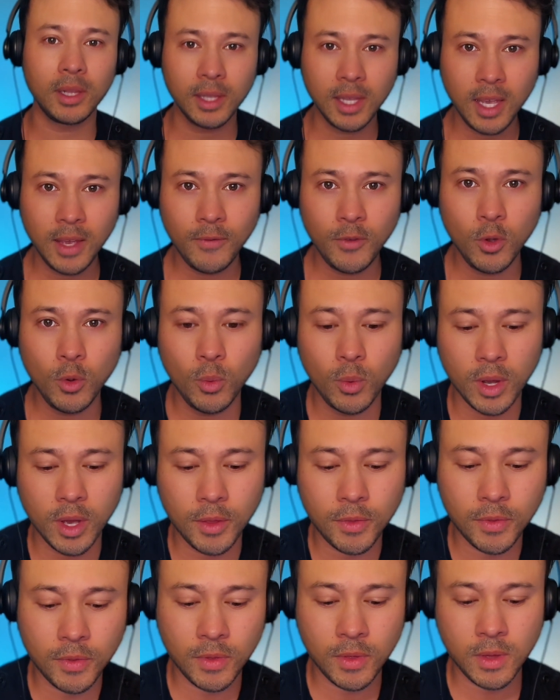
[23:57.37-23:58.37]
leave you
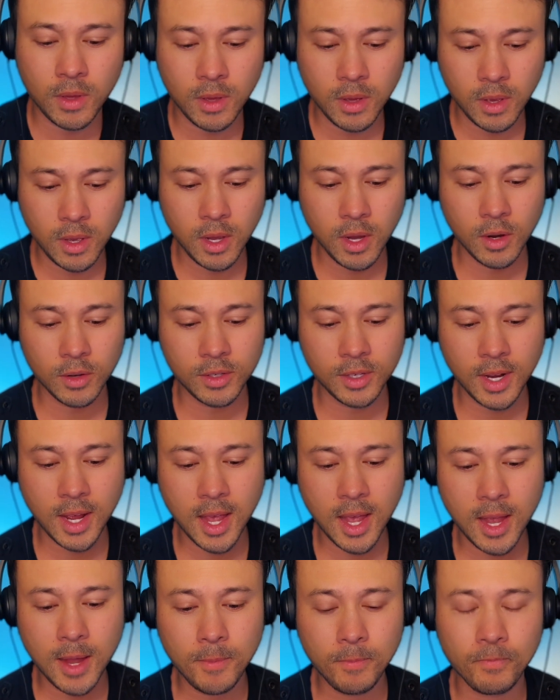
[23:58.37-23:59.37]
with here
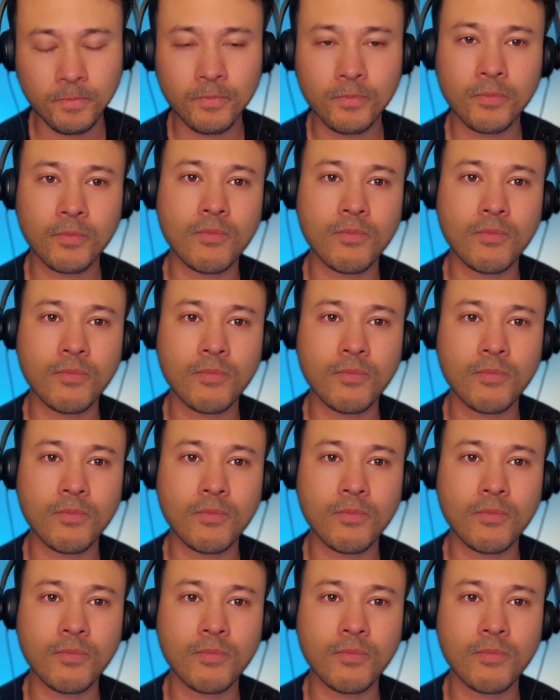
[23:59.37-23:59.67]
today,